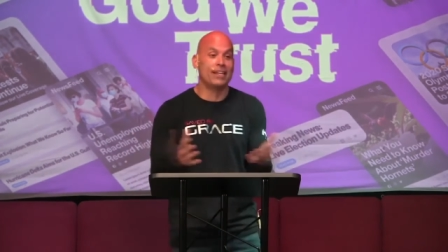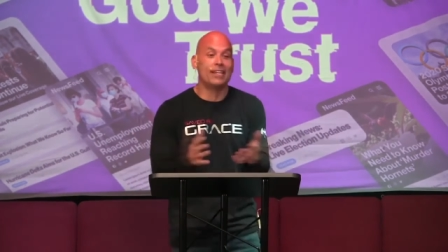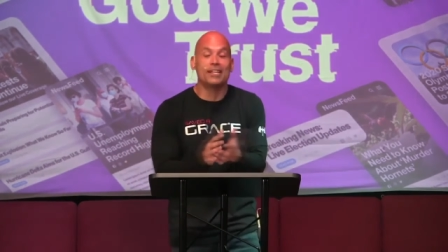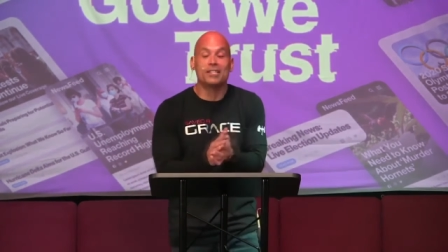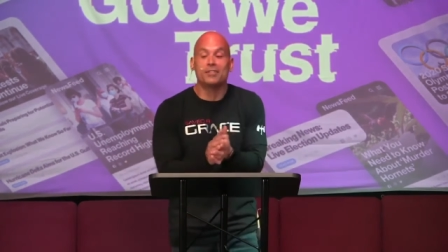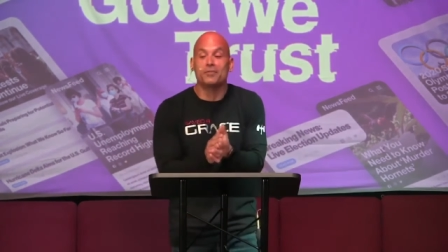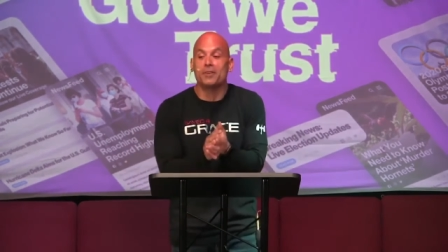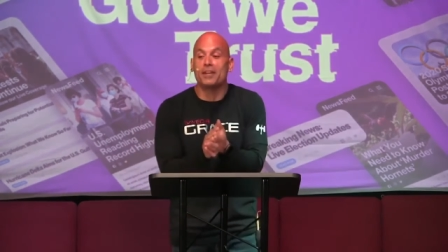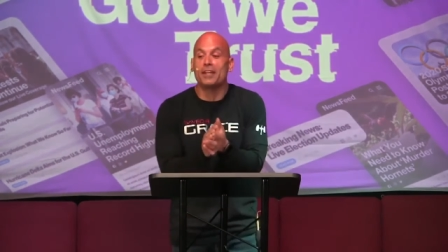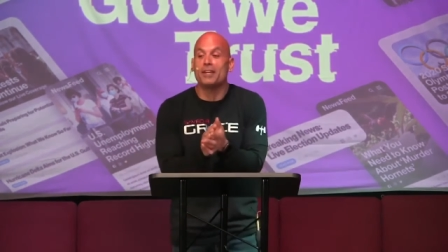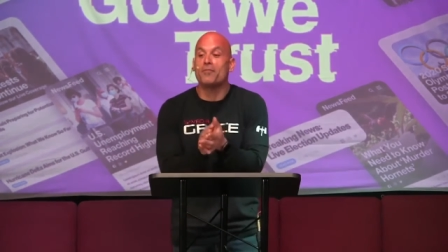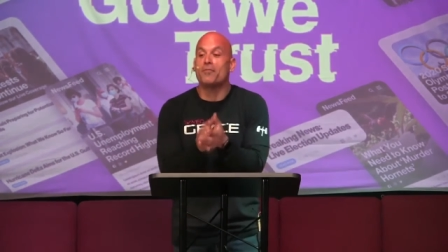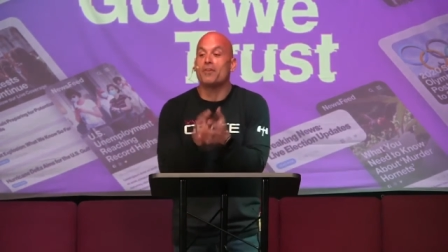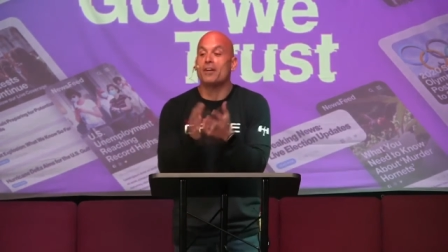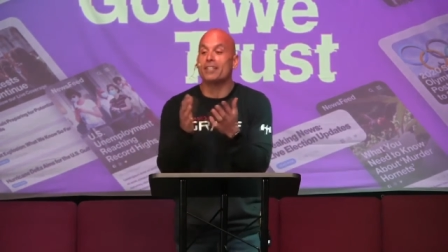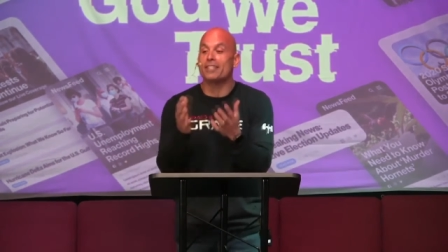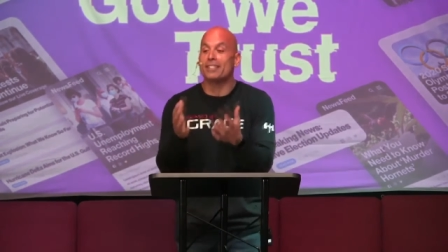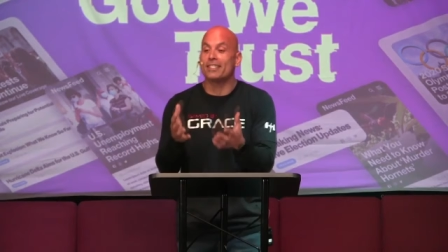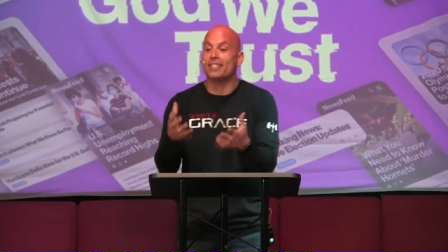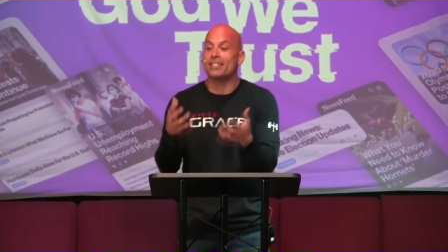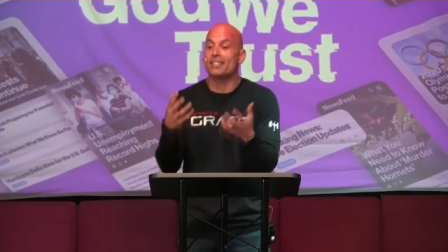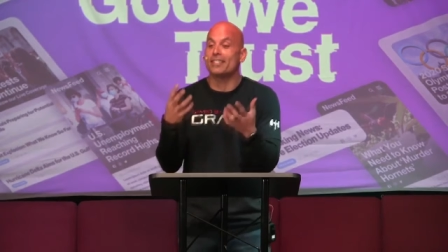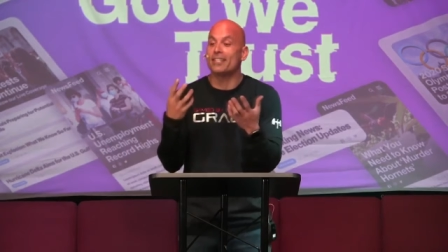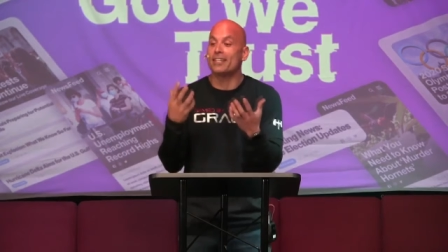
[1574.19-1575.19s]
That's why he
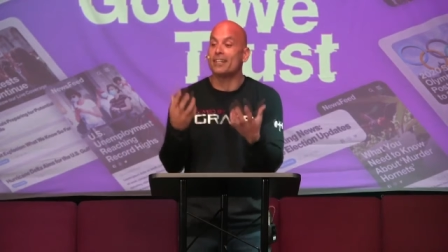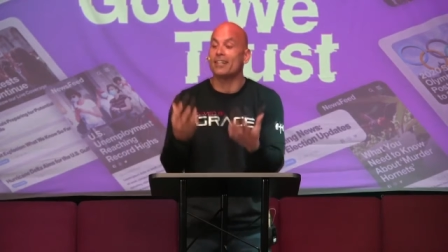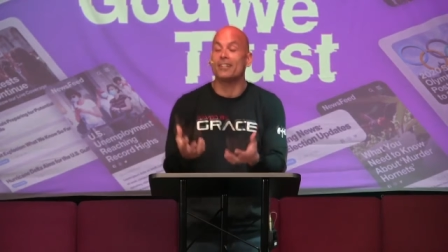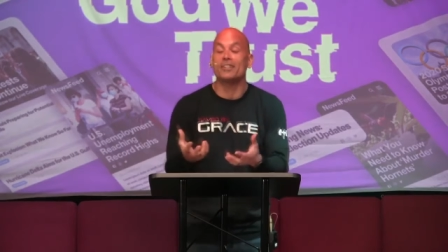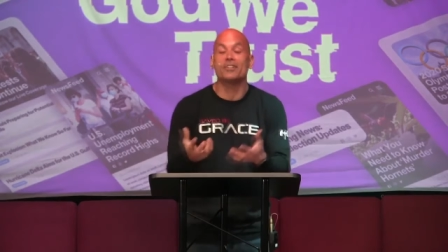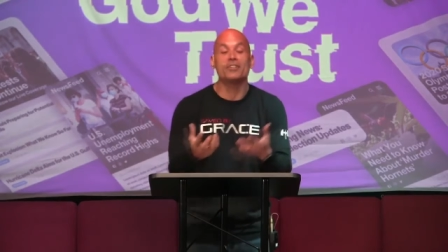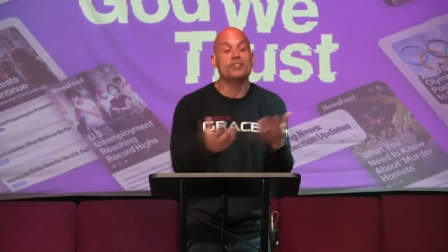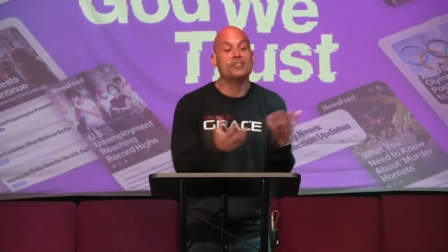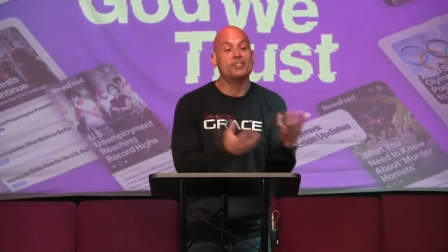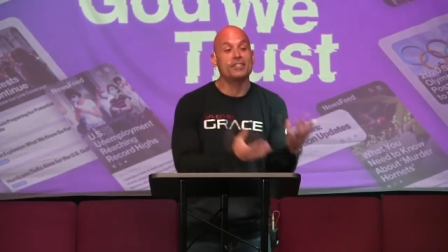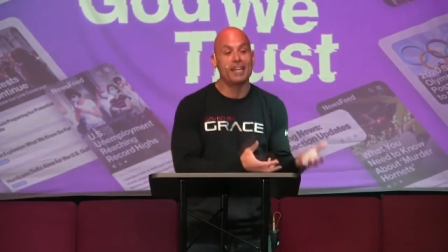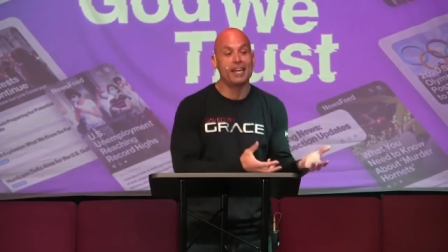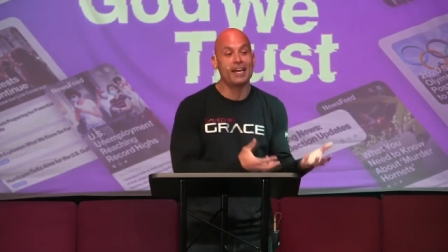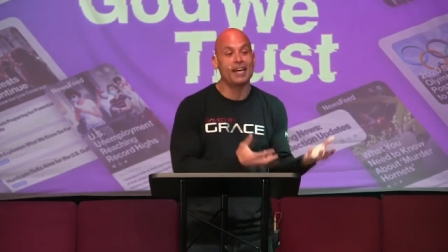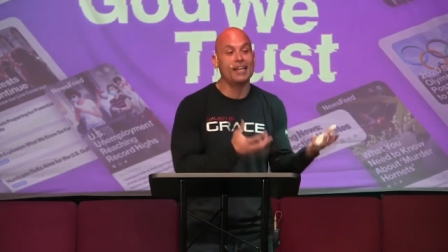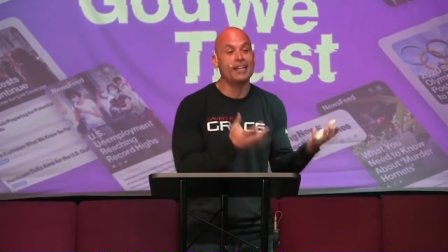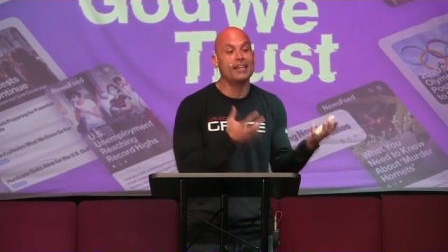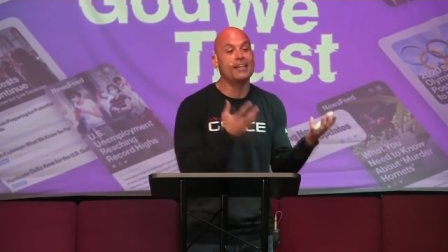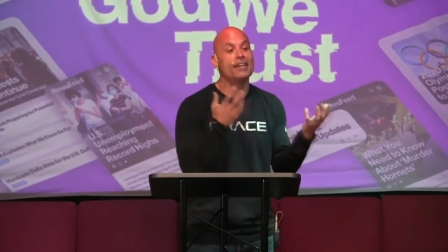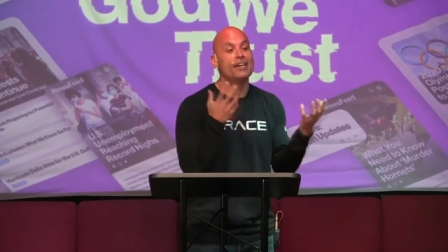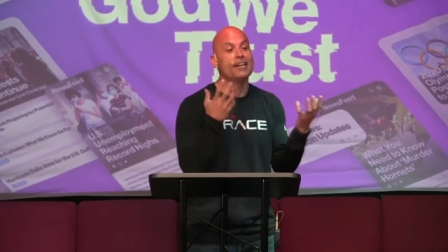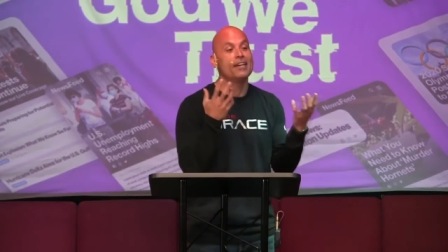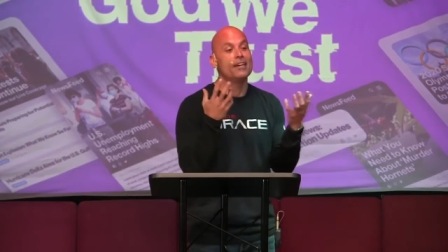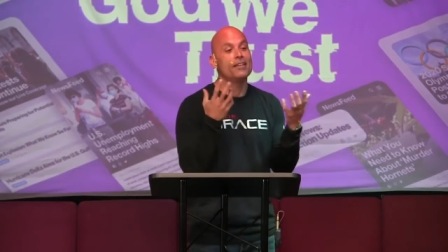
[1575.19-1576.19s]
wants us to understand